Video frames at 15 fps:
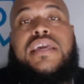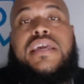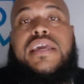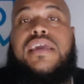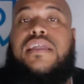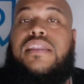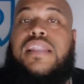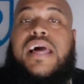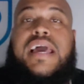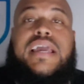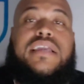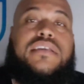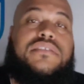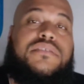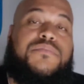Hit
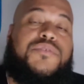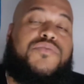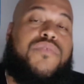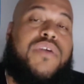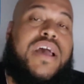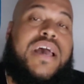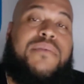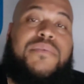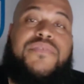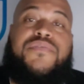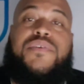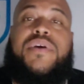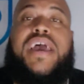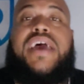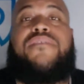like and subscribe if
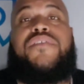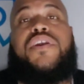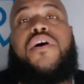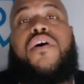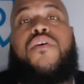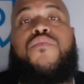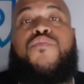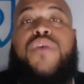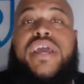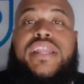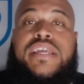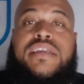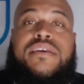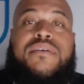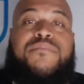you haven't
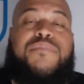already.